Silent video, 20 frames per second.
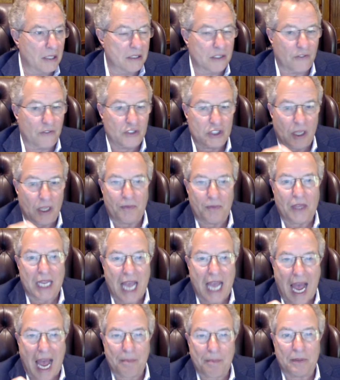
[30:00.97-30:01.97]
if something
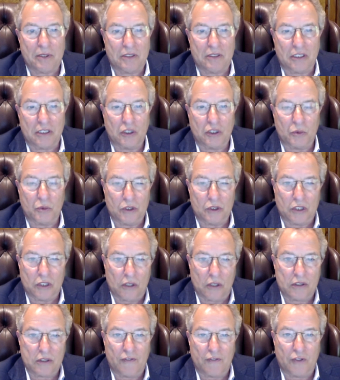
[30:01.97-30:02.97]
happens as a
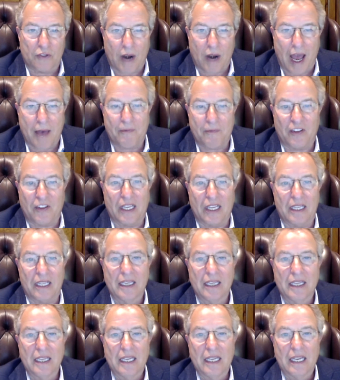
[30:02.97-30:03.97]
result of gravity,
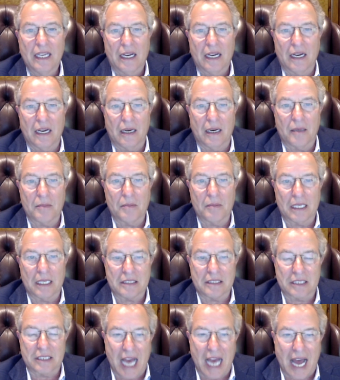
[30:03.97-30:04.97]

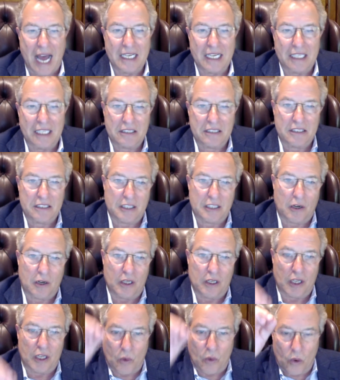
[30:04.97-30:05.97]
it's not
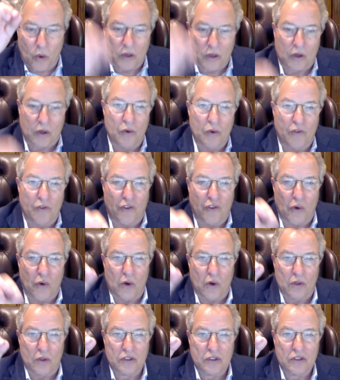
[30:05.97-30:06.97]
necessarily a worker who
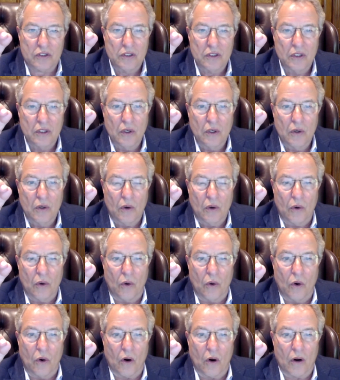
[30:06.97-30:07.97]
falls
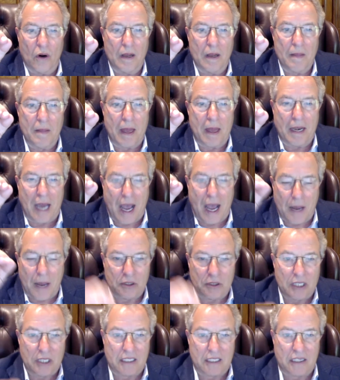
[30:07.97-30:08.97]
or an
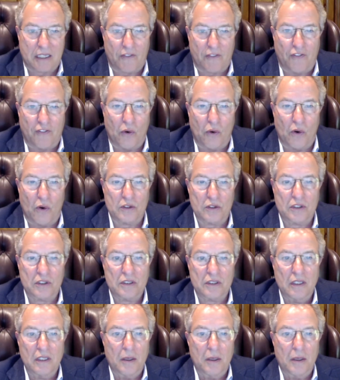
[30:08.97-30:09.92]
object that falls.